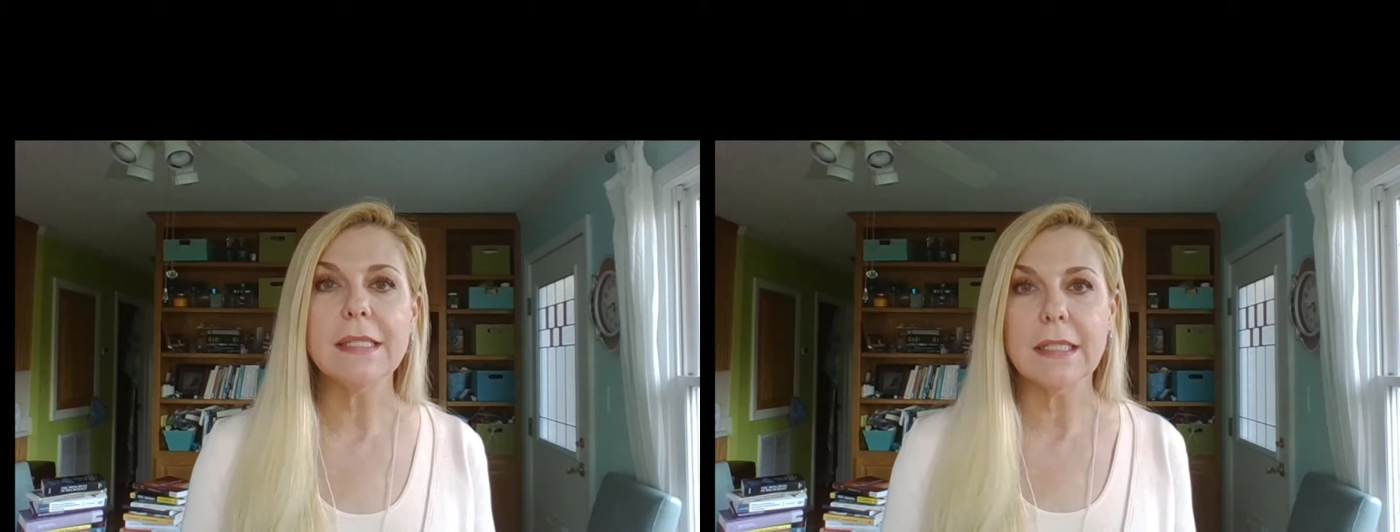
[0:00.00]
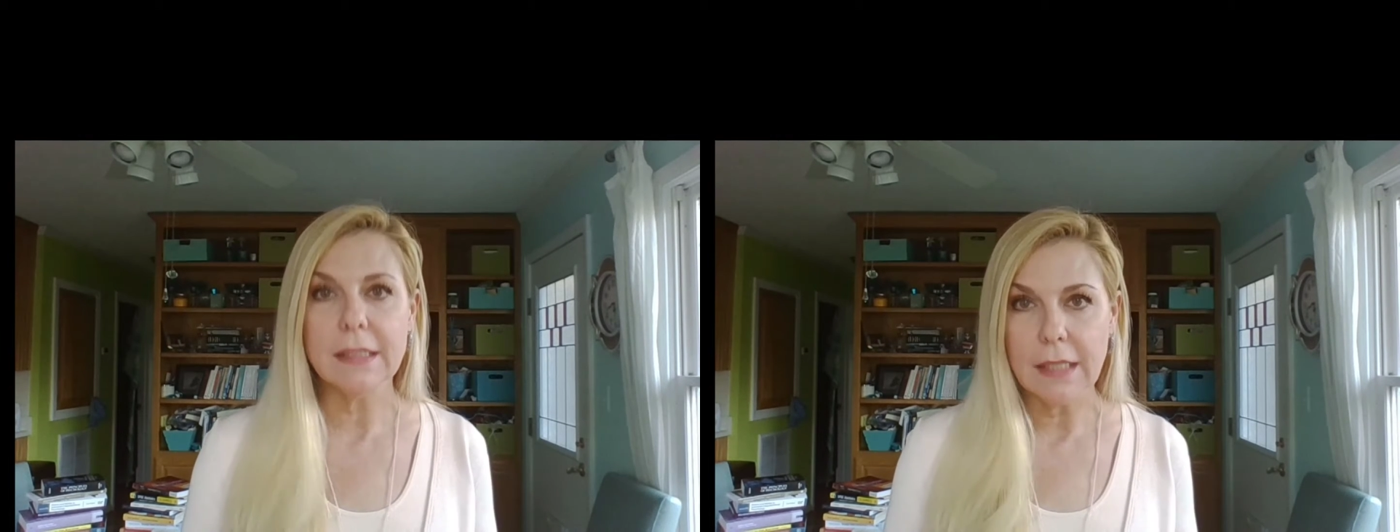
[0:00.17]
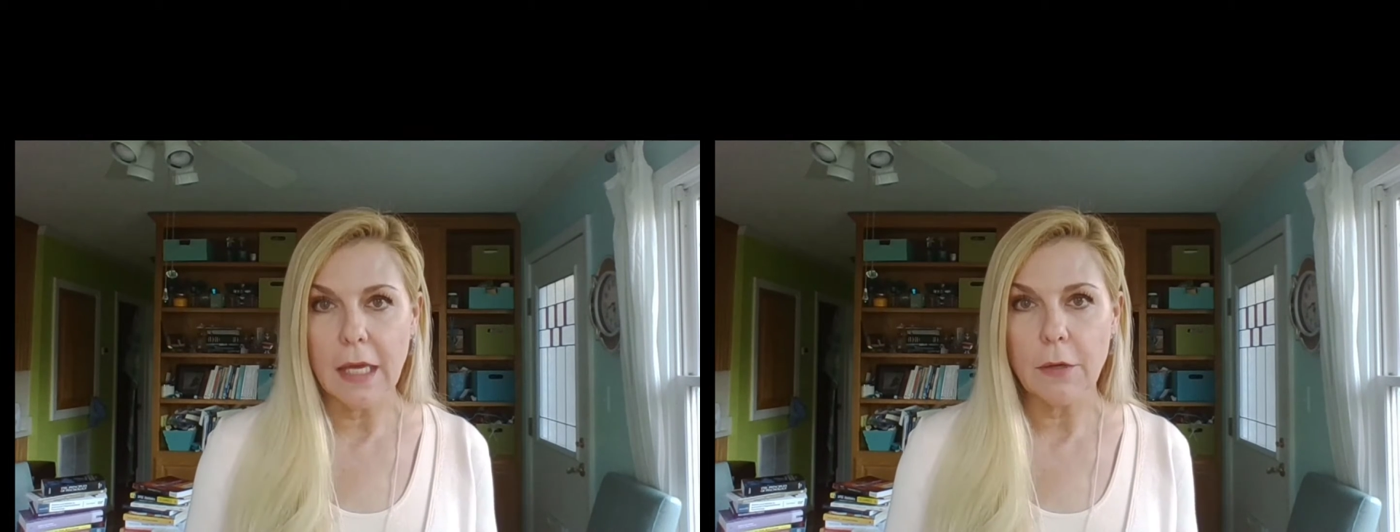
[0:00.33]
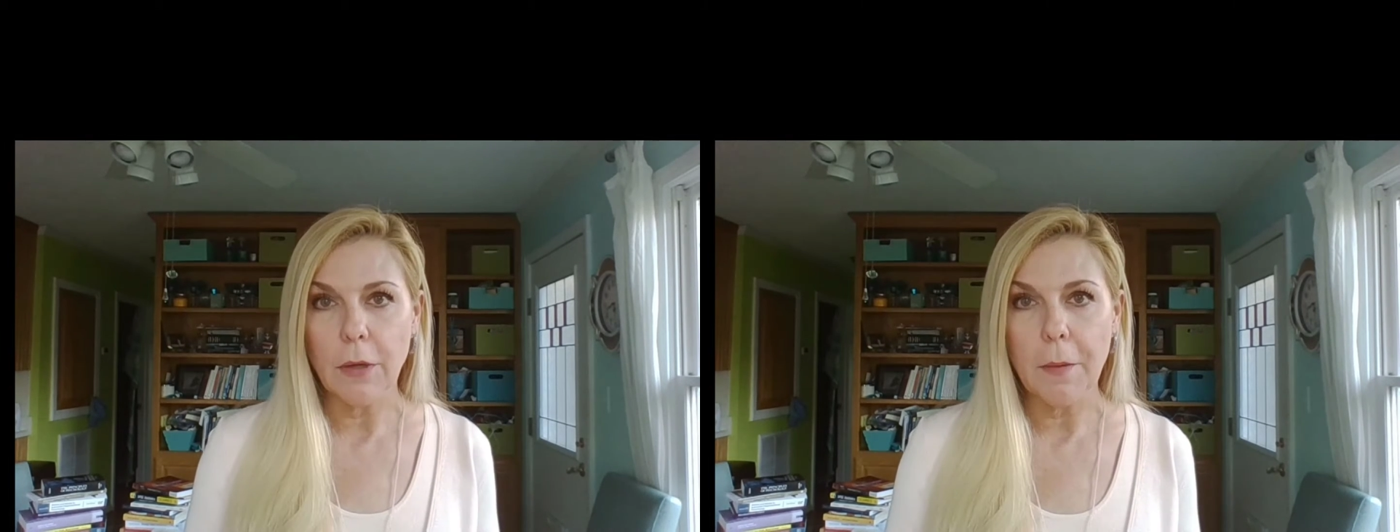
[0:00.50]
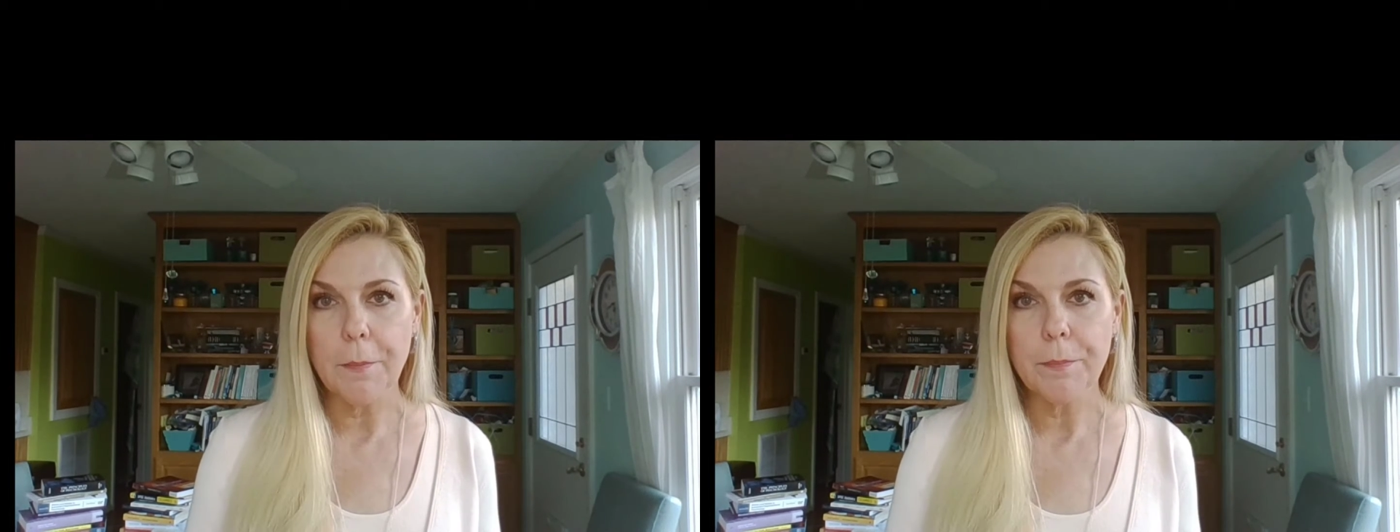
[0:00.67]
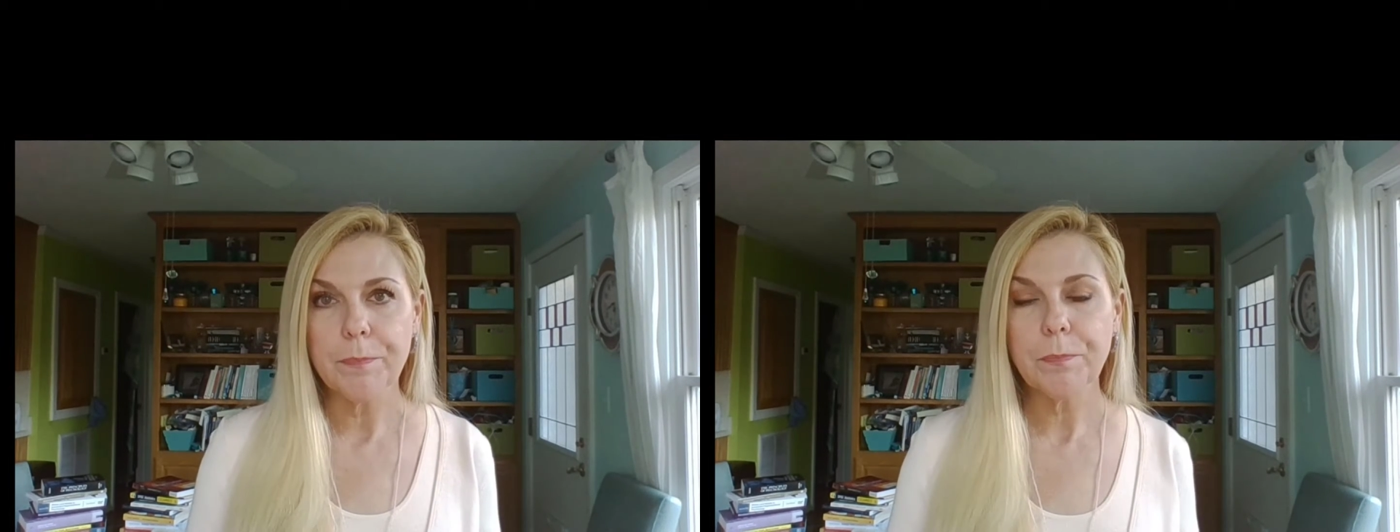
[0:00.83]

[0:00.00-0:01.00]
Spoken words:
etc.